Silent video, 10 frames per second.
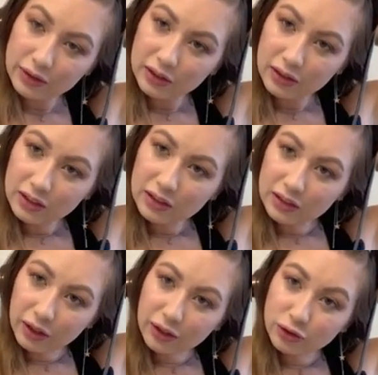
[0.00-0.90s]
like
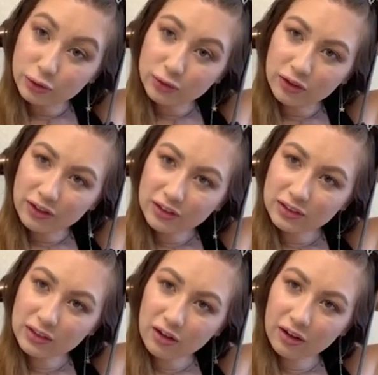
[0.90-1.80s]
Tucson in the song,
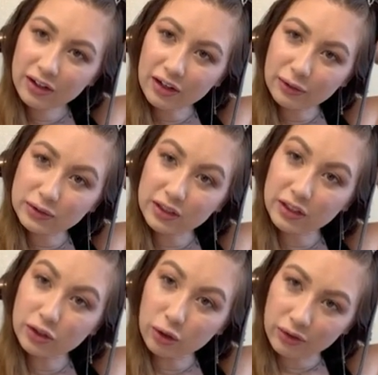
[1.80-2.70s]
and I was like going
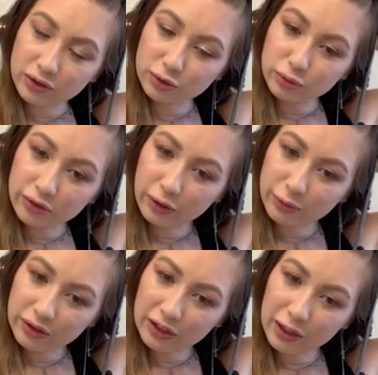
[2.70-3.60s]
to school there when it came
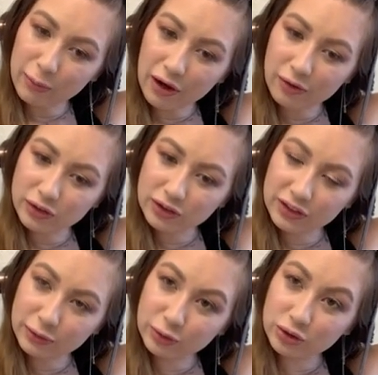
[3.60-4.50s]
out, and just like it was
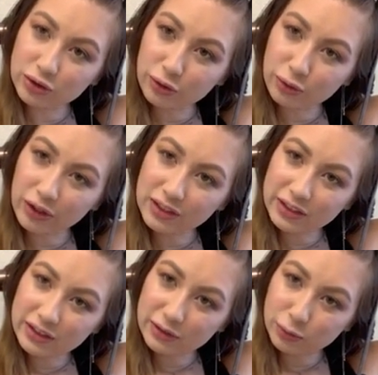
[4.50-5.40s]
so crazy because it would
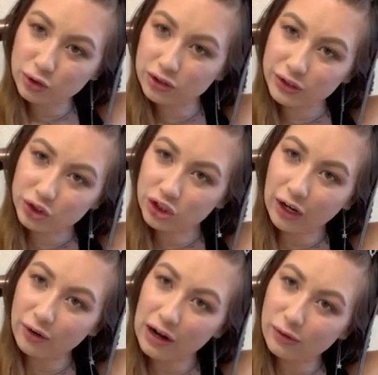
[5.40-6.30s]
just like shout out
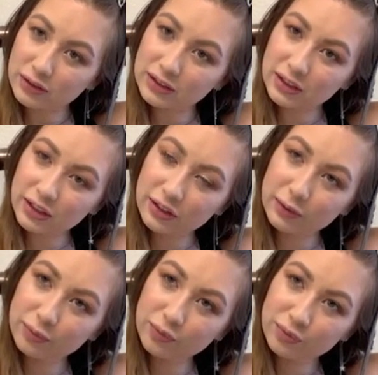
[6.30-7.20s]
this like,
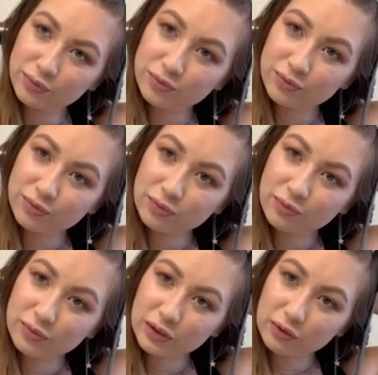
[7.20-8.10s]

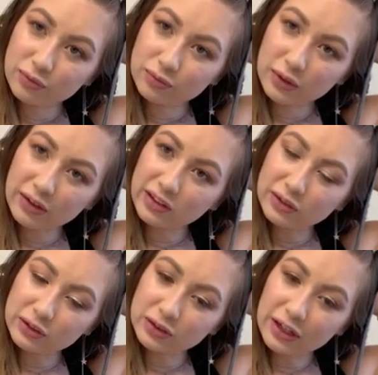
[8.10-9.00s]
not like a little
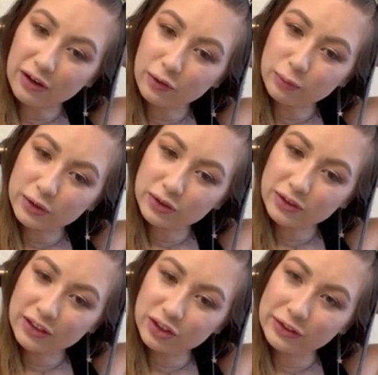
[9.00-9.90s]
town, but it just kind of
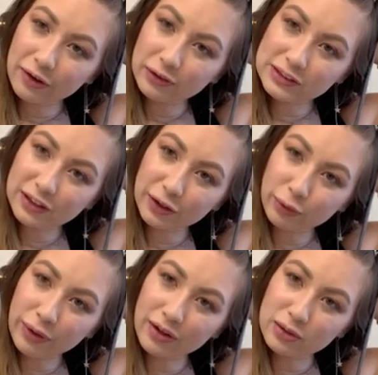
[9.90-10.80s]
shout out this kind of like
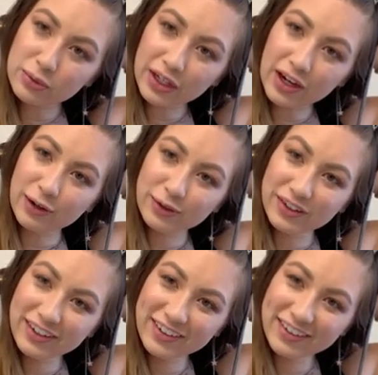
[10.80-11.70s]
random town
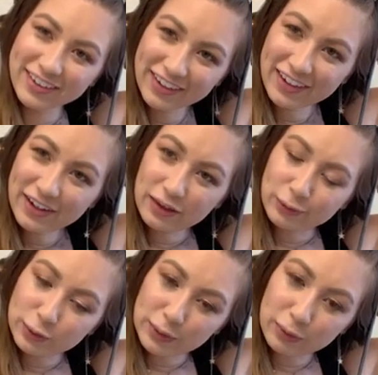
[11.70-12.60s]
that most people have
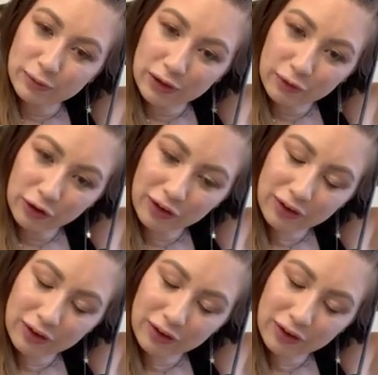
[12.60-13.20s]
never heard of.